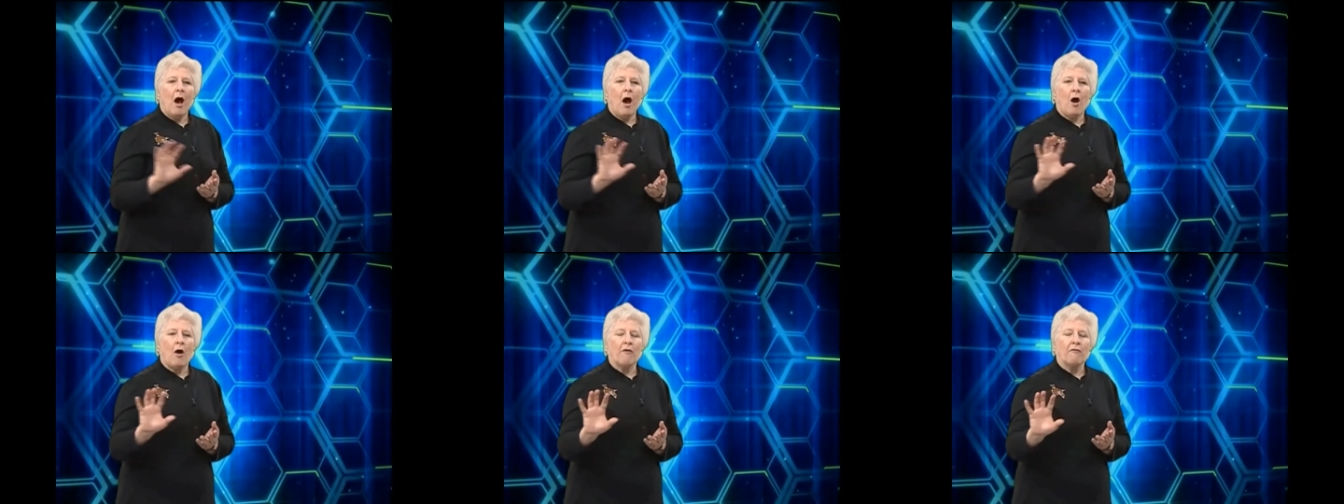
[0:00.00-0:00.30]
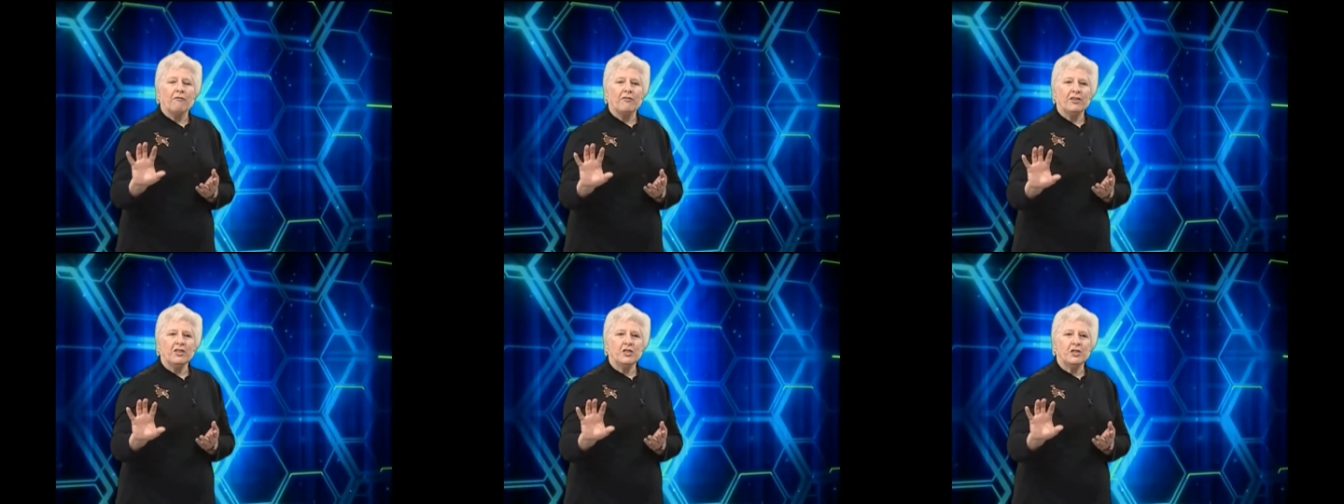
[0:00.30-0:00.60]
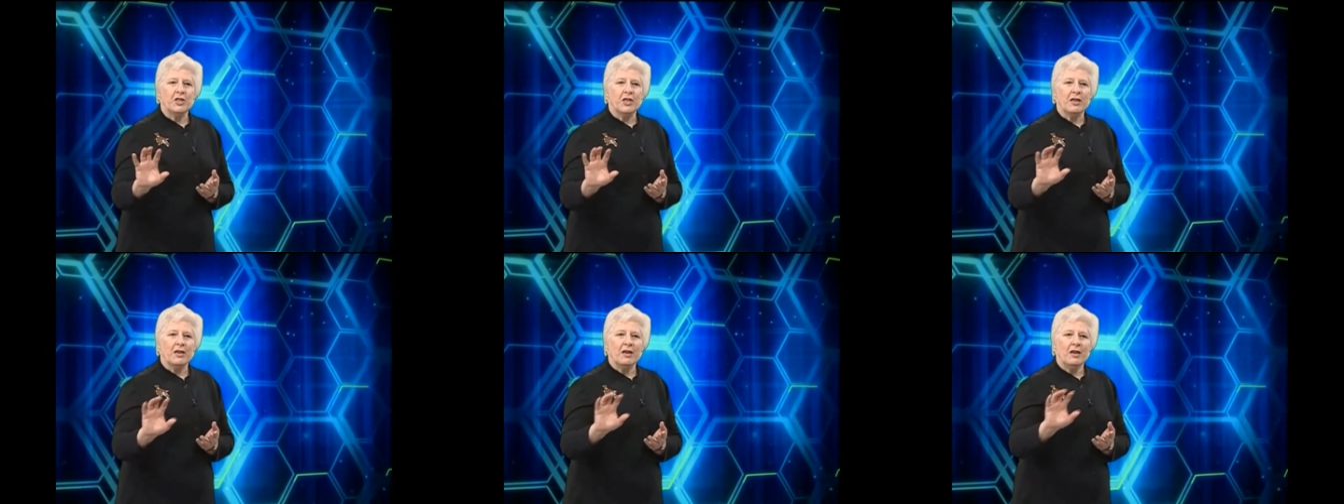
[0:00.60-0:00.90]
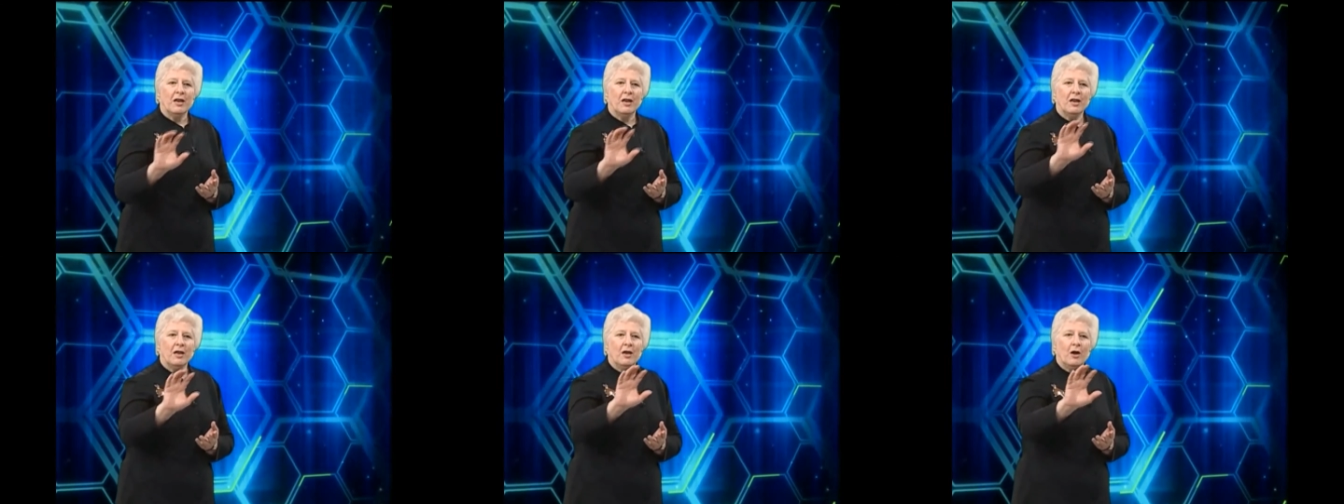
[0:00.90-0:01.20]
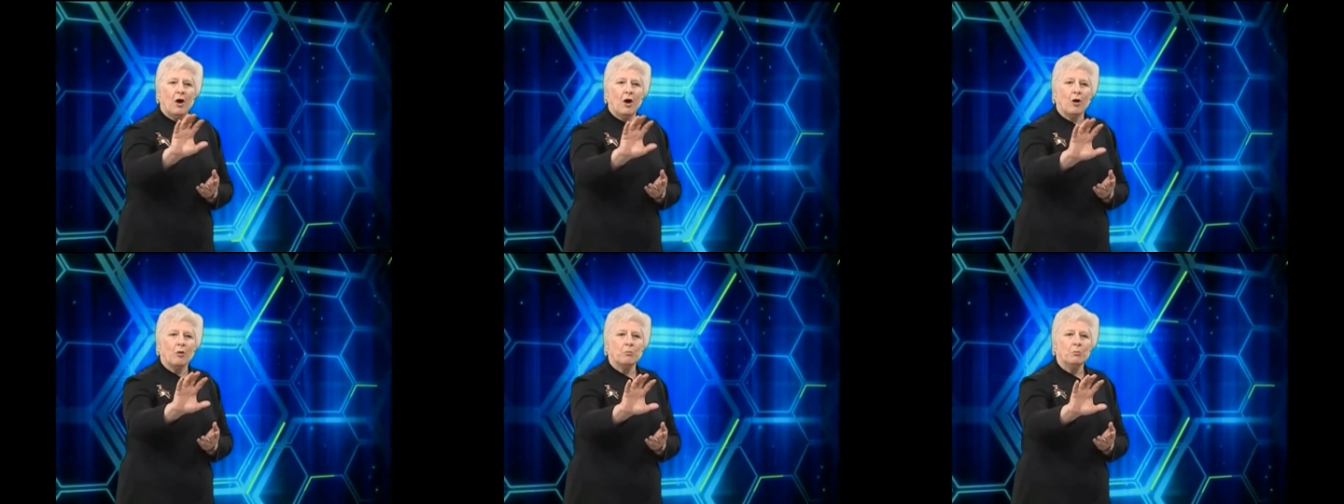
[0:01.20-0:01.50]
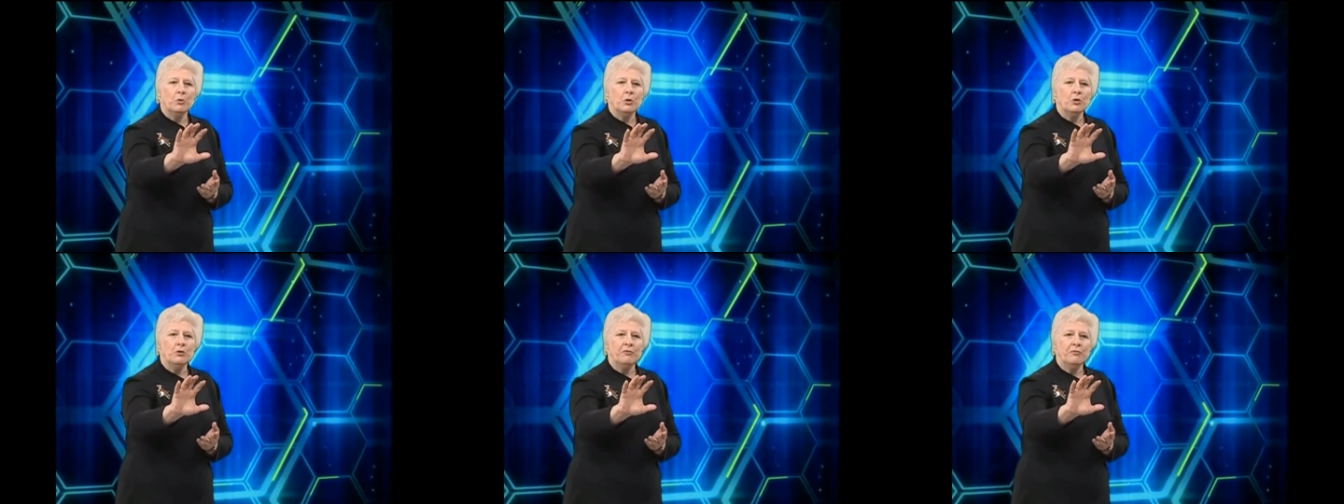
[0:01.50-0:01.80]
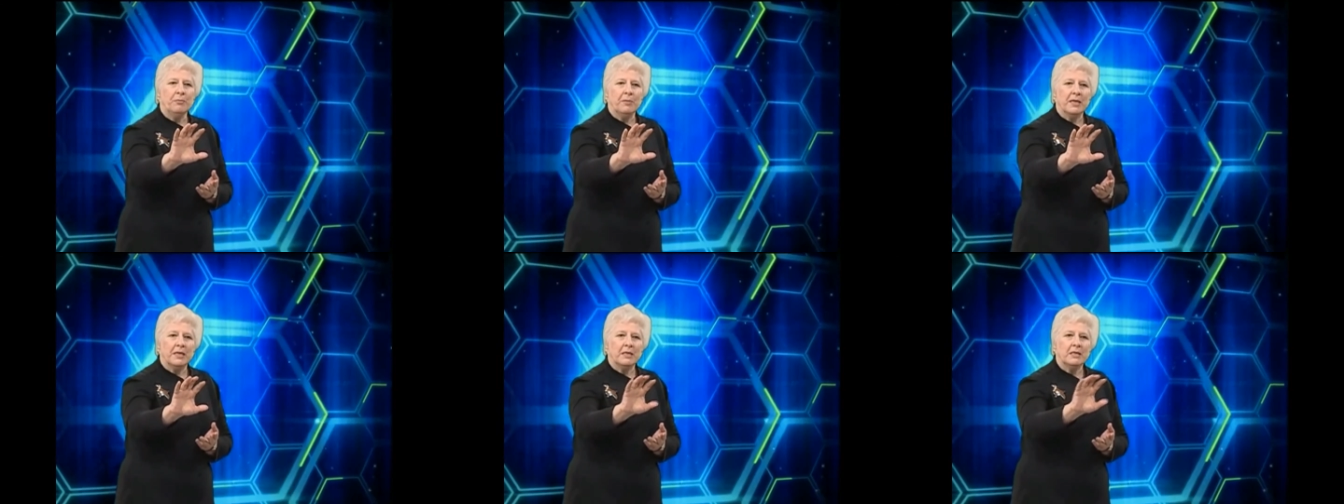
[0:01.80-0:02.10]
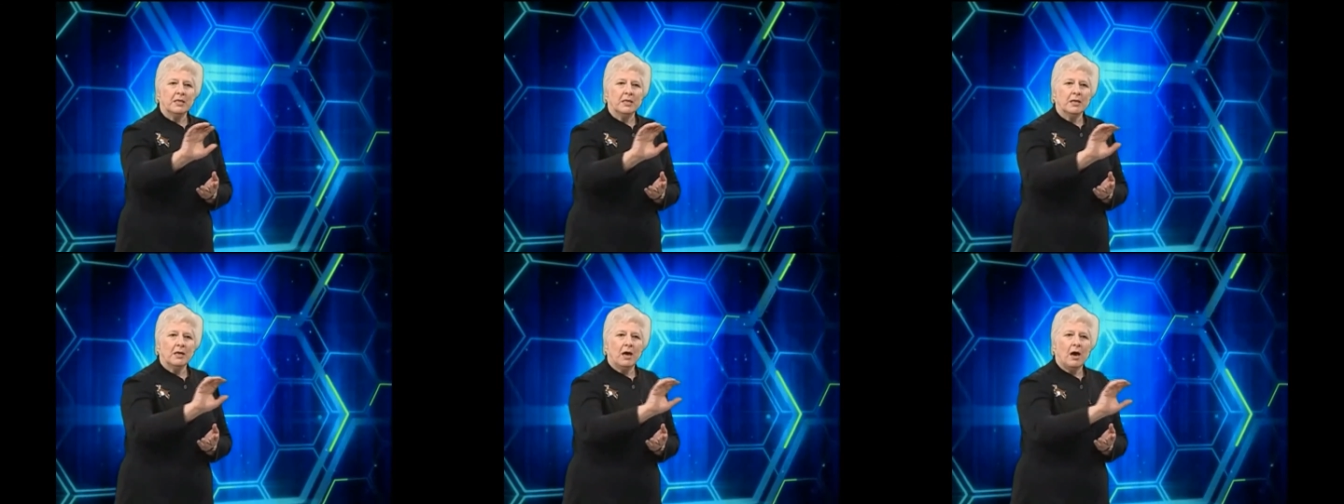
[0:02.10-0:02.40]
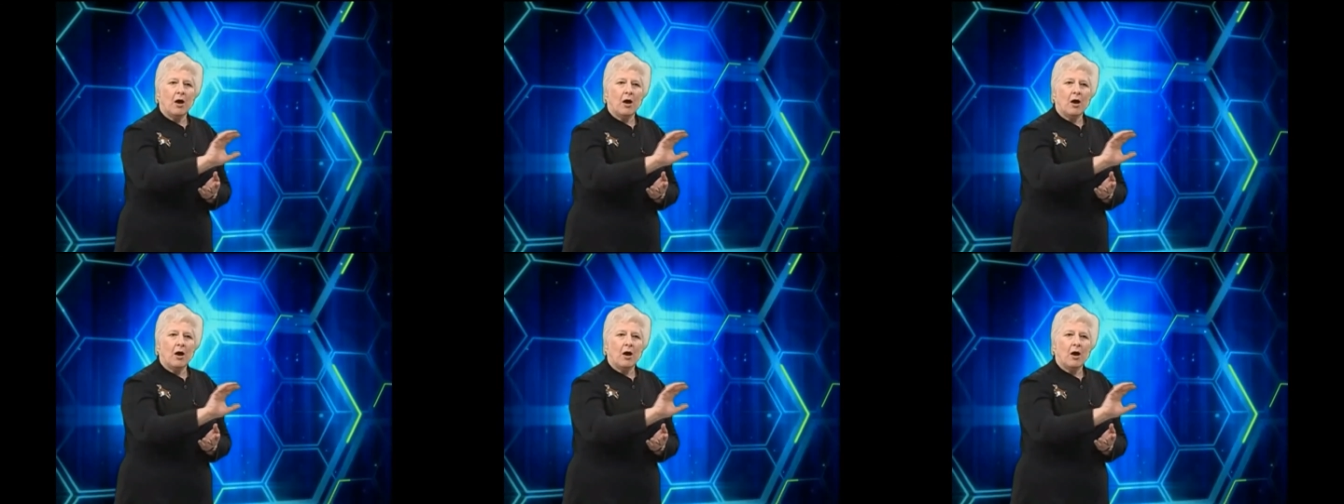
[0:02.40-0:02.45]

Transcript: our vision, our movement,